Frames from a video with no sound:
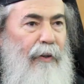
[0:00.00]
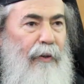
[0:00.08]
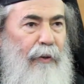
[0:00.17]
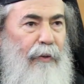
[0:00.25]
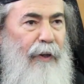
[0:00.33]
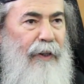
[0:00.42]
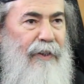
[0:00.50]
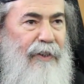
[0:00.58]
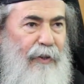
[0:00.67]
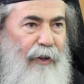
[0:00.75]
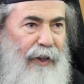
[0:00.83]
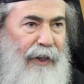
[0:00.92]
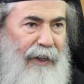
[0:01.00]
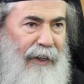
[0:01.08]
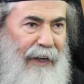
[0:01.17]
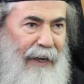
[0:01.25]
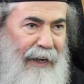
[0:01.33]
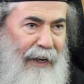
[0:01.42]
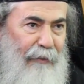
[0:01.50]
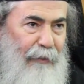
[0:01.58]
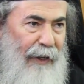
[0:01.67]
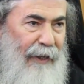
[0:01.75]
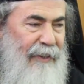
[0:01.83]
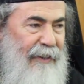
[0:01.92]
you look what is going
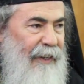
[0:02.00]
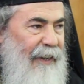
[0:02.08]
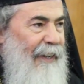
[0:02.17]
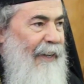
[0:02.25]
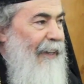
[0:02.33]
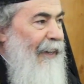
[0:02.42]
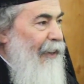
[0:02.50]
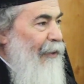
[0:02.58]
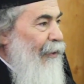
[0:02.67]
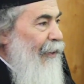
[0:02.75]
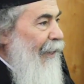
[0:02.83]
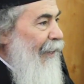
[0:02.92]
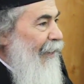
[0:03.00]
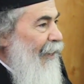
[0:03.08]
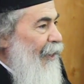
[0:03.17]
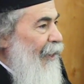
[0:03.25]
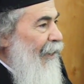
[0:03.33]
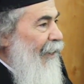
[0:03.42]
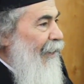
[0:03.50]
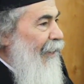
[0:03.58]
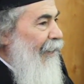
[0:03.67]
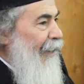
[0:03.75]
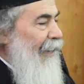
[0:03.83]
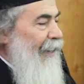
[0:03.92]
around us. They, today, they,
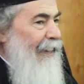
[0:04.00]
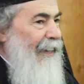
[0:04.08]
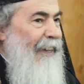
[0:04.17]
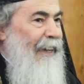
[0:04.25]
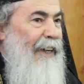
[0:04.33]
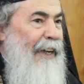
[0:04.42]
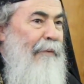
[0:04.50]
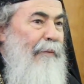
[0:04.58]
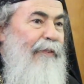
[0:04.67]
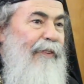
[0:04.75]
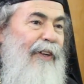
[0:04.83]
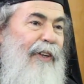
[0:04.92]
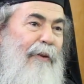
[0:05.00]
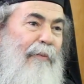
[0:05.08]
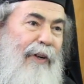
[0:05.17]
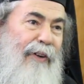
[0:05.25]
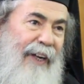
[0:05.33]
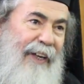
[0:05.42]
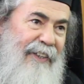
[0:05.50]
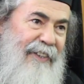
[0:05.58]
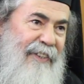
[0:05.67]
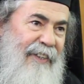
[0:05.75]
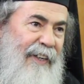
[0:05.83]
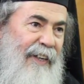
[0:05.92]
in, in the name of the human
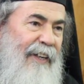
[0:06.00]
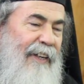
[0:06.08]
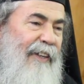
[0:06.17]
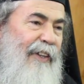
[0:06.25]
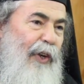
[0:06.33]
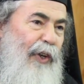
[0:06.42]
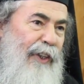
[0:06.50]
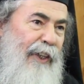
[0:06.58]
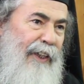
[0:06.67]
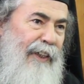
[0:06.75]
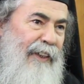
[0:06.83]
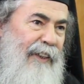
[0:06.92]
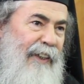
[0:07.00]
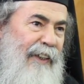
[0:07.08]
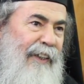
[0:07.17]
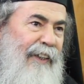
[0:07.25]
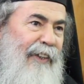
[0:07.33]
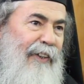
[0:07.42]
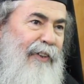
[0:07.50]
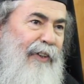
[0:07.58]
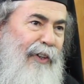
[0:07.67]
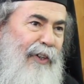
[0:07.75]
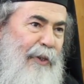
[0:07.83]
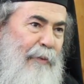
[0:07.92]
rights, no dignity,
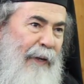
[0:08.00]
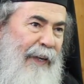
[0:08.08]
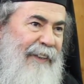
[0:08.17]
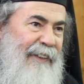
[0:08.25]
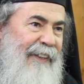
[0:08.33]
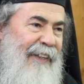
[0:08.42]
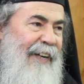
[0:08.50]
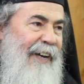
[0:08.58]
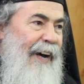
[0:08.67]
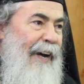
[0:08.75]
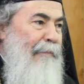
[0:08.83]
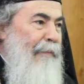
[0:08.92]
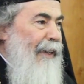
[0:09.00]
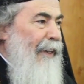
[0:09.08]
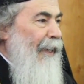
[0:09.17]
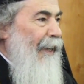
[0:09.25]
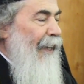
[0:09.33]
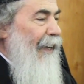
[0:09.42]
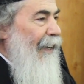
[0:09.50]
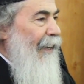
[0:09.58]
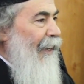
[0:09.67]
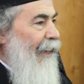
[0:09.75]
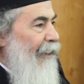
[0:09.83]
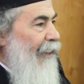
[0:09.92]
no respect. I mean, uh,
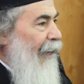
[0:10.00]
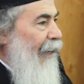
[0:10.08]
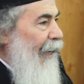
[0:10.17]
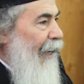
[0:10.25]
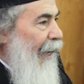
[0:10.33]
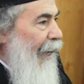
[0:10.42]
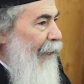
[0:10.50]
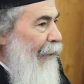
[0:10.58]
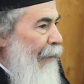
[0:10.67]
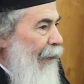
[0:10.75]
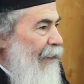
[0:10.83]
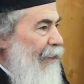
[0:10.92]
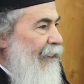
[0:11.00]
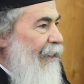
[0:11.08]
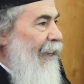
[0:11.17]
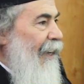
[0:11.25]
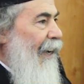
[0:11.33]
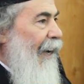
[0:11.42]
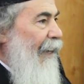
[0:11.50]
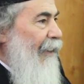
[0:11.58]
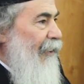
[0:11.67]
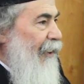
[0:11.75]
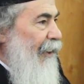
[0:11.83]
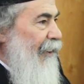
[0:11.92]
uh, animals
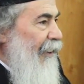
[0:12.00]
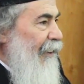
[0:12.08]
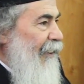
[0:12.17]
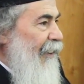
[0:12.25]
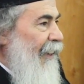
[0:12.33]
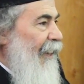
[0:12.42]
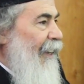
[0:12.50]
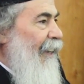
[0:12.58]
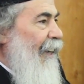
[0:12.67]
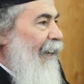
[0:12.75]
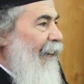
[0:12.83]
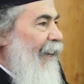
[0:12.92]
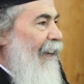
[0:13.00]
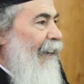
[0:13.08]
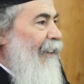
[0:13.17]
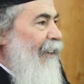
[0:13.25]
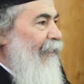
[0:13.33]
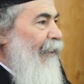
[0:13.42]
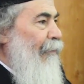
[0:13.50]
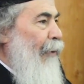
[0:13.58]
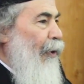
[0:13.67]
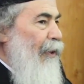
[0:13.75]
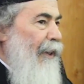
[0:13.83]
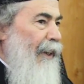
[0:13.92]
are treated, uh, are given
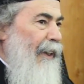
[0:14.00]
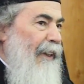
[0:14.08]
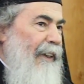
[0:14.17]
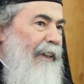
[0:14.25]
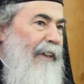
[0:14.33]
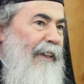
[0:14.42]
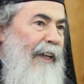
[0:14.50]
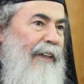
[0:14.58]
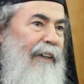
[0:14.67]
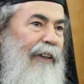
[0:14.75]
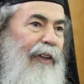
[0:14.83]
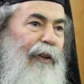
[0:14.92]
more dignity than the